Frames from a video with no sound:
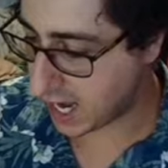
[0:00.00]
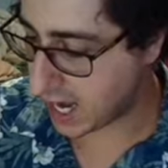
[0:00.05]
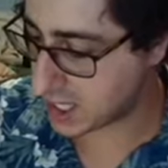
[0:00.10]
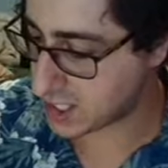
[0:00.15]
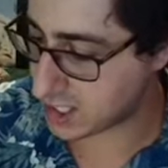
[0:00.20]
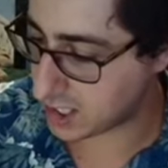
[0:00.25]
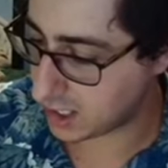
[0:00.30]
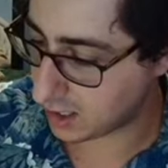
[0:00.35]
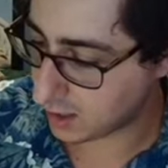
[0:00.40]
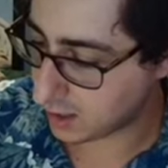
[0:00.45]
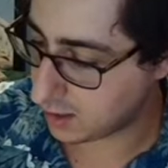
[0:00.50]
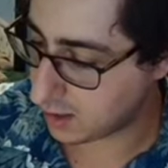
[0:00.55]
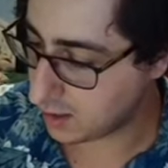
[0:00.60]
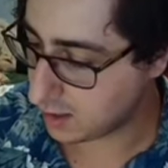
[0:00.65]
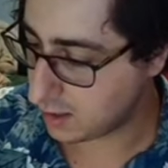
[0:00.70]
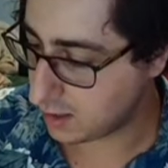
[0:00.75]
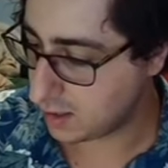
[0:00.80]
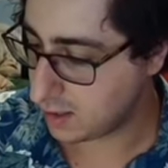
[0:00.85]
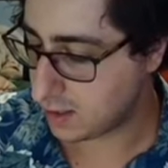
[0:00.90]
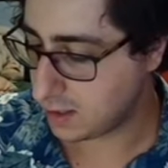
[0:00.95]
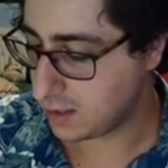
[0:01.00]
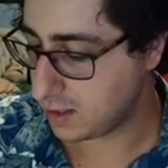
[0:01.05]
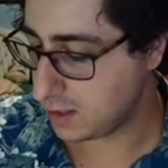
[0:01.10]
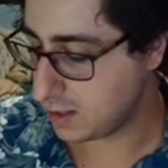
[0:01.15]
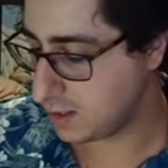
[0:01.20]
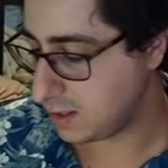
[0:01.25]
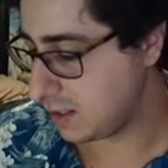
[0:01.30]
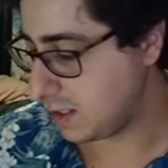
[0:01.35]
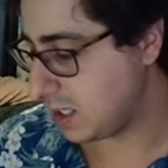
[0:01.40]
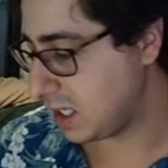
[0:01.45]
tastic
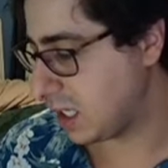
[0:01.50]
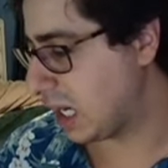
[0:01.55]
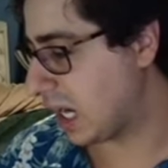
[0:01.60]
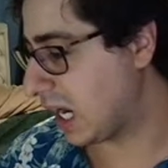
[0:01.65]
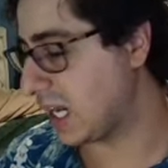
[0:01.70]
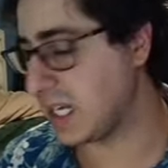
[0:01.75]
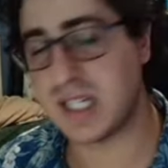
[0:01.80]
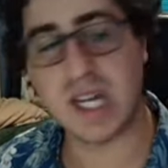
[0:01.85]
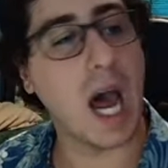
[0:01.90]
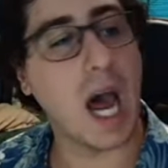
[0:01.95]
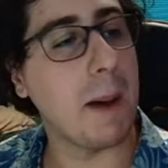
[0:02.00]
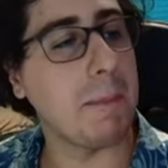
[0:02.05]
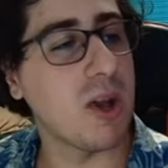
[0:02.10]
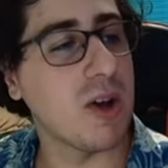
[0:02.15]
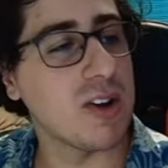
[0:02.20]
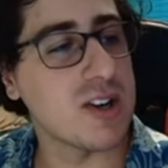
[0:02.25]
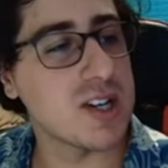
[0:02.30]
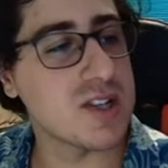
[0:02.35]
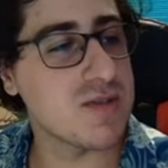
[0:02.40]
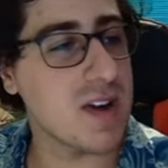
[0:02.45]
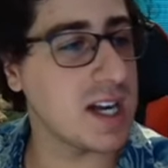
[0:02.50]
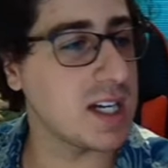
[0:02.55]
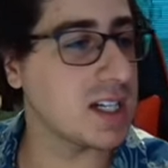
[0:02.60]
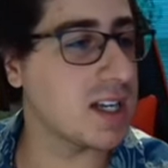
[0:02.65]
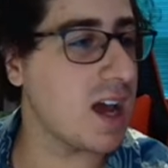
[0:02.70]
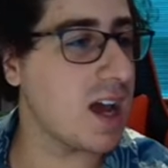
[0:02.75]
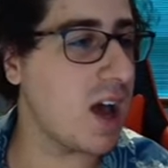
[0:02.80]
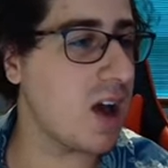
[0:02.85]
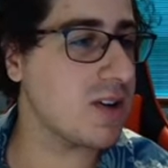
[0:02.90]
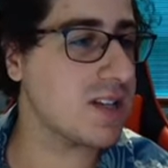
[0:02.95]
and I got top loaders ready
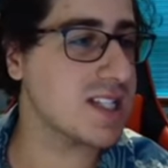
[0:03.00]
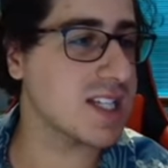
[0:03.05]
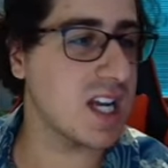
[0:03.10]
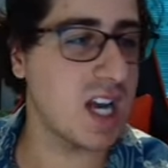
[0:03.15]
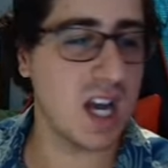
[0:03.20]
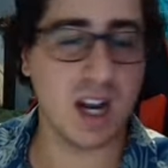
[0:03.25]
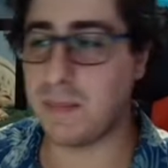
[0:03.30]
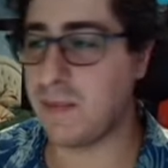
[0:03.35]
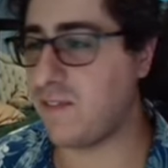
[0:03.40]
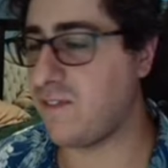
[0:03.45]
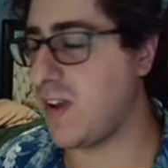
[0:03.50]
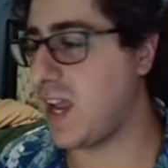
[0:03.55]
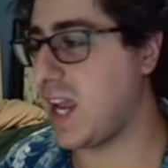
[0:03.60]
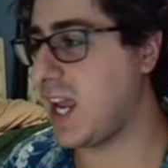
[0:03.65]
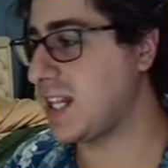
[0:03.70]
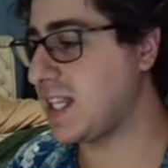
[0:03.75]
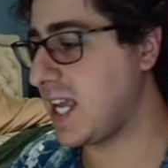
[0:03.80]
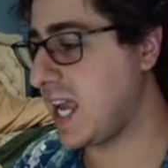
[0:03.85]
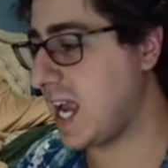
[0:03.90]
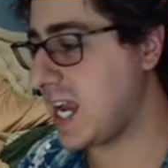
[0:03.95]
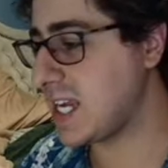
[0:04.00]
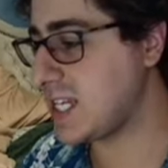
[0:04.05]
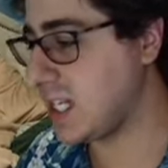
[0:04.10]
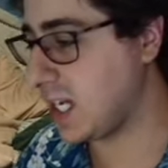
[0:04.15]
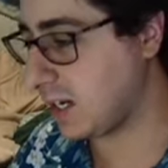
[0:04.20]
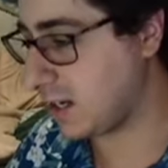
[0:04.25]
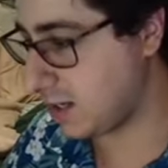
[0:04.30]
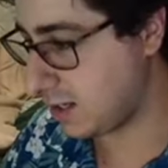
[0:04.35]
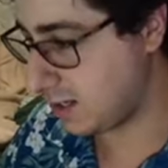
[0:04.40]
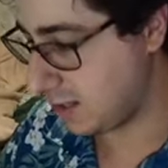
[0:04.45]
to go. It's going to be
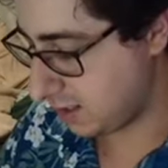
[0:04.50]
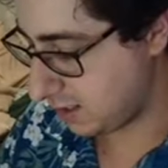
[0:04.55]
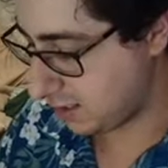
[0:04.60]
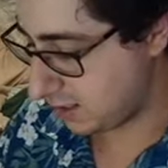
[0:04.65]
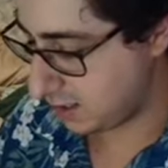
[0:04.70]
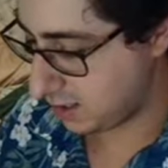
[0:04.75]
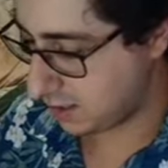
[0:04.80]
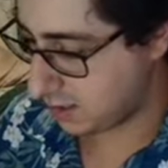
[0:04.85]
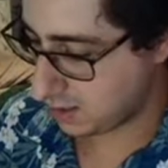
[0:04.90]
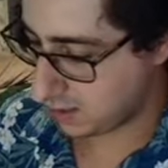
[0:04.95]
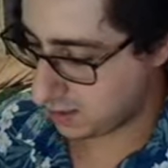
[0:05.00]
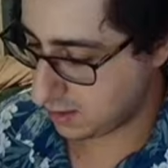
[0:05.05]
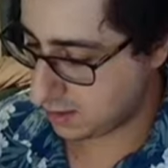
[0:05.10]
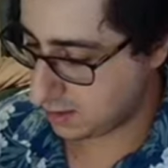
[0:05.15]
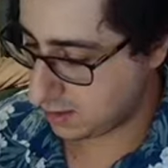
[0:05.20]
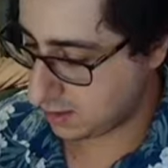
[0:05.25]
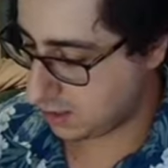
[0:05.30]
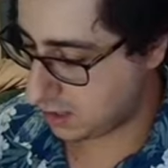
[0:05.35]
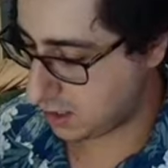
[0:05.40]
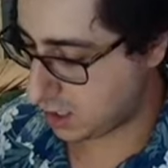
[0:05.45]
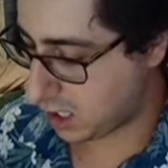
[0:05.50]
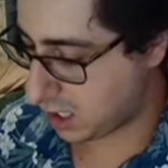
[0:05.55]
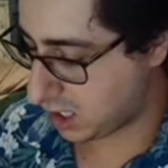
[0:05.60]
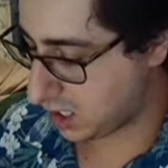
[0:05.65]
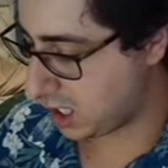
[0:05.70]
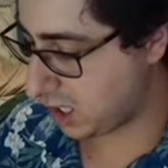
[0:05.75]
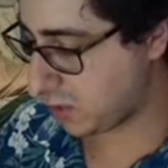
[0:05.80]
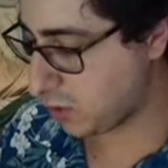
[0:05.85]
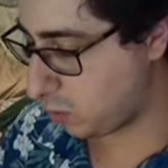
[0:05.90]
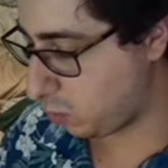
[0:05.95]
fantastic.
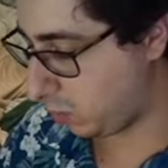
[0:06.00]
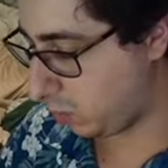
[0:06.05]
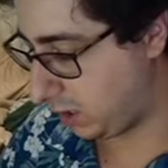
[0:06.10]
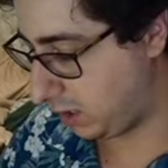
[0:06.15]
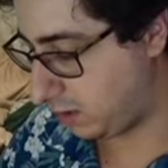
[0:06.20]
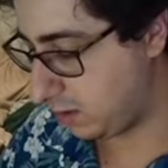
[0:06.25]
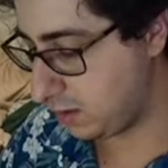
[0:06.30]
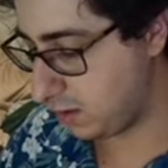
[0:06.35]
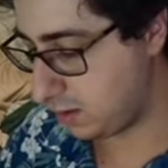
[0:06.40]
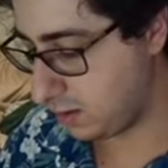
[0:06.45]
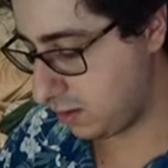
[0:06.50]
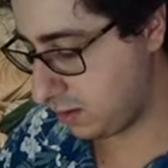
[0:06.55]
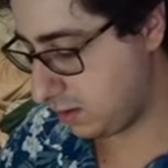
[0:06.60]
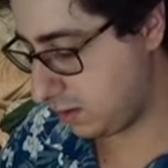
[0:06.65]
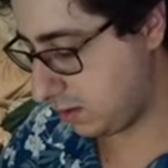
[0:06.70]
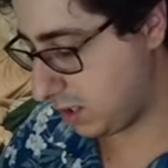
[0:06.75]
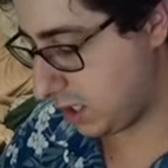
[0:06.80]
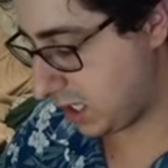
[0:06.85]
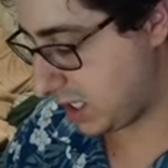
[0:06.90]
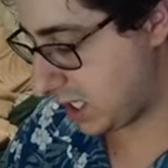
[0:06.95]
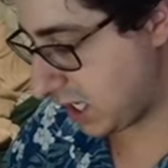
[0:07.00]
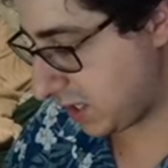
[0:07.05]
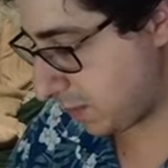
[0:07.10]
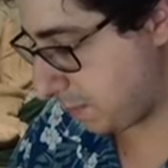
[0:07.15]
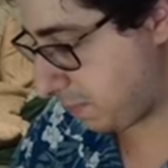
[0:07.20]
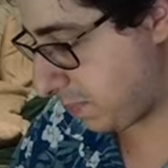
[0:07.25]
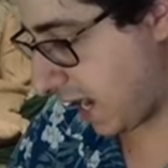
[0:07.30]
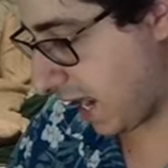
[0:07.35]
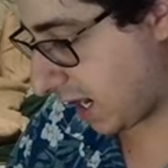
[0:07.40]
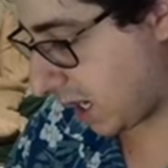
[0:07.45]
Another one.
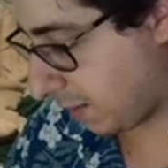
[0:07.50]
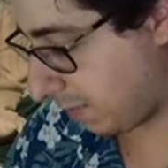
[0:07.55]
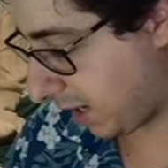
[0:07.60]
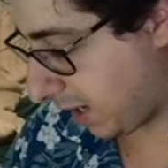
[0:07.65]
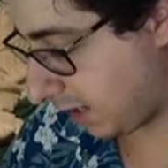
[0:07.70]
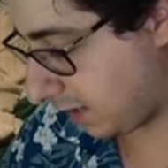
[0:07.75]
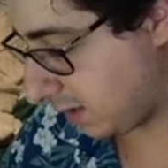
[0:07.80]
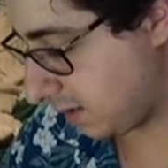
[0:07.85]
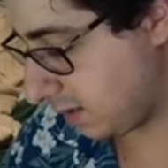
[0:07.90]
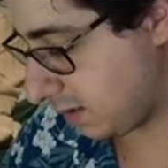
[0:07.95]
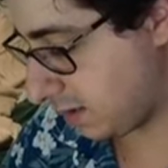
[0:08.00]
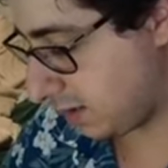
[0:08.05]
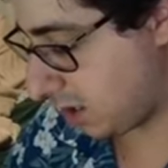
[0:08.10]
Another pack. Come on.